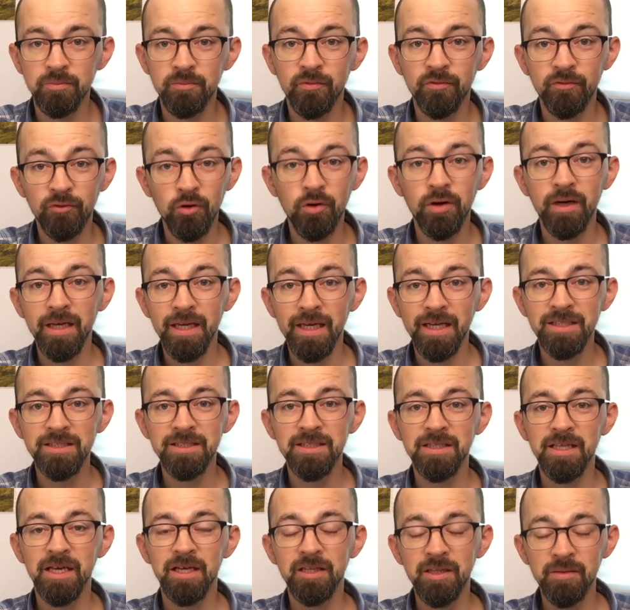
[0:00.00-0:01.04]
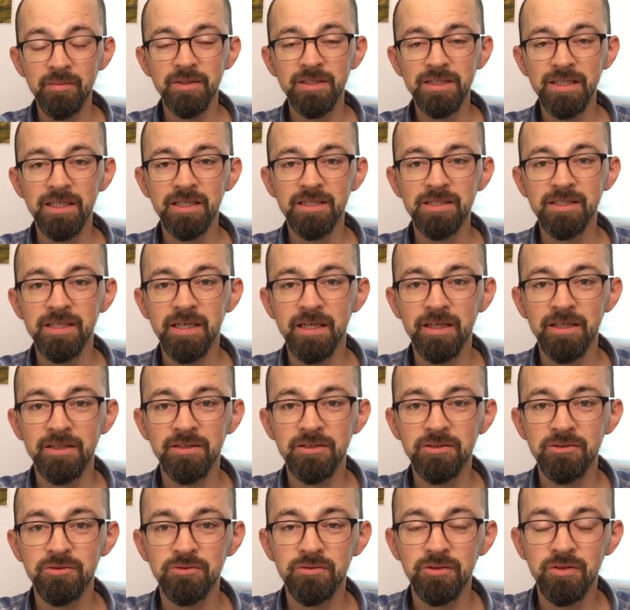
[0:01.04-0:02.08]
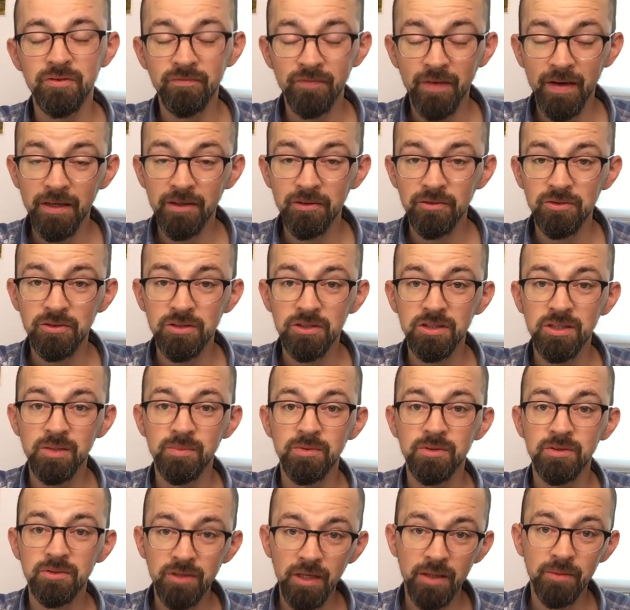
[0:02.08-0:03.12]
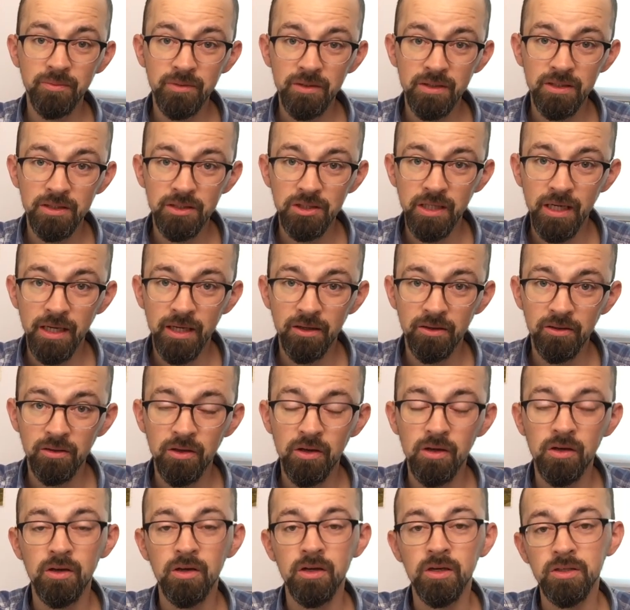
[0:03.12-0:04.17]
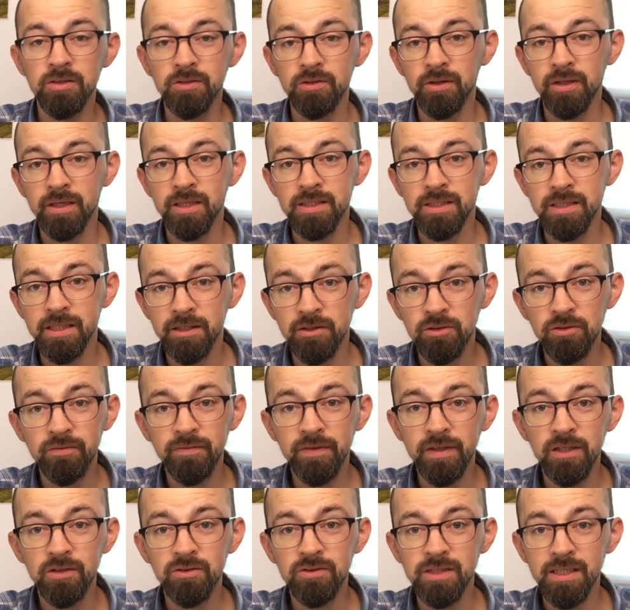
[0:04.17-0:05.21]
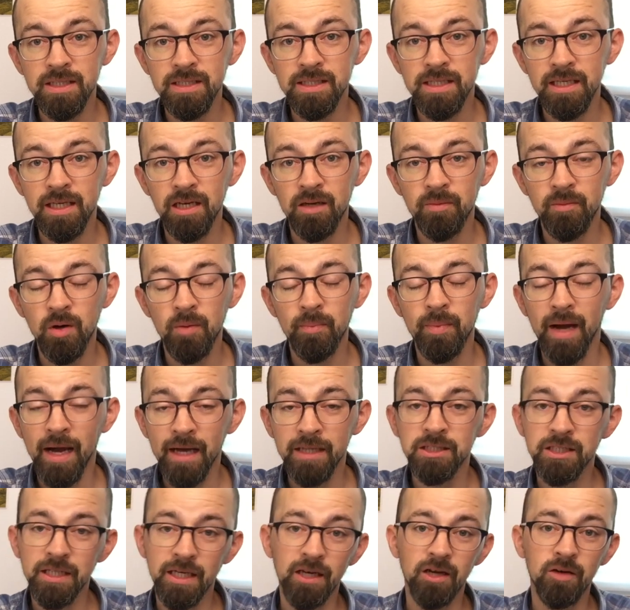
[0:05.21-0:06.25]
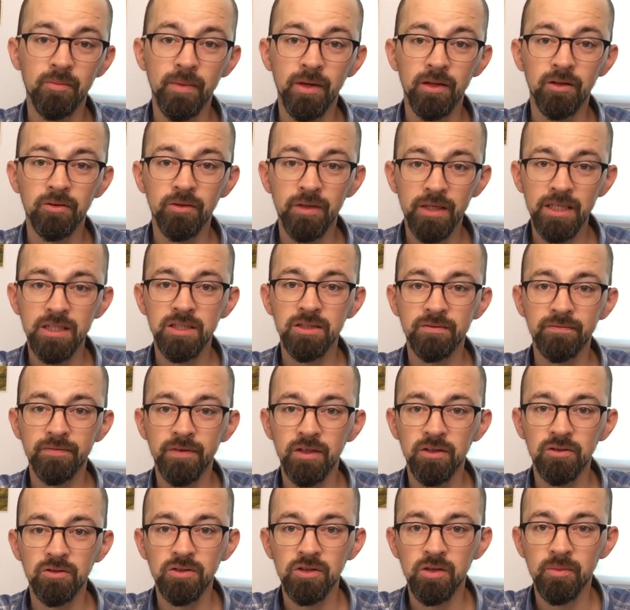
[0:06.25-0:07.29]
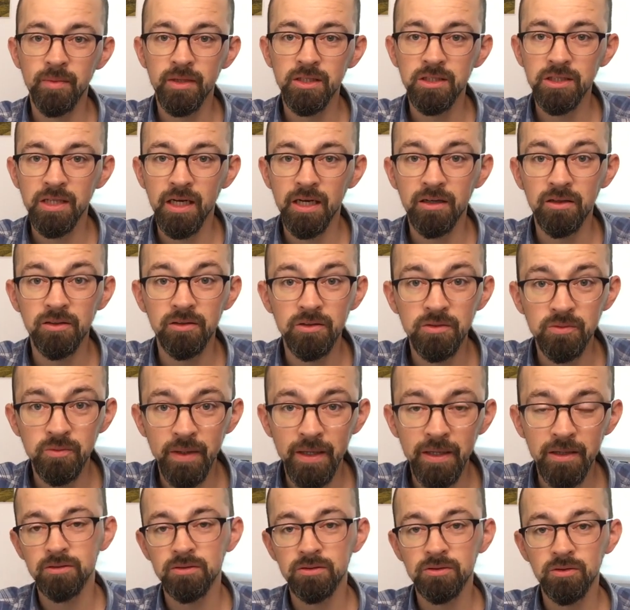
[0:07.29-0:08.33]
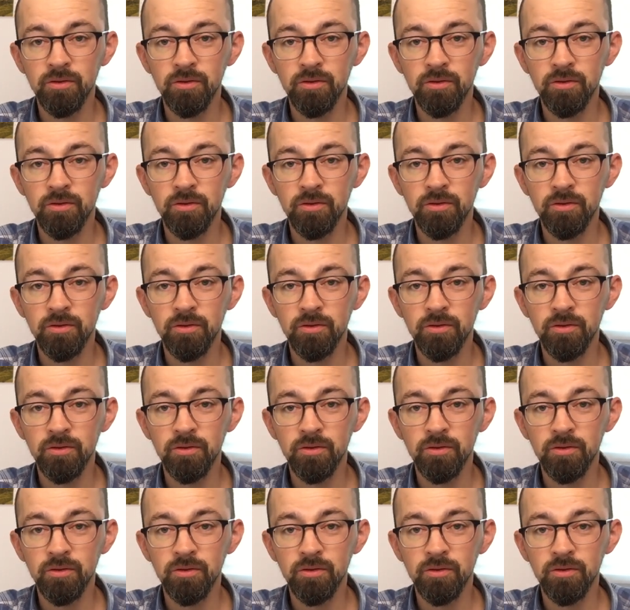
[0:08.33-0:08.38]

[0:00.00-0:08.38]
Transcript: Before I get into that, let me take a second to invite you to subscribe to the channel so you can see new videos as they come up and check out my location videos on my channel as well.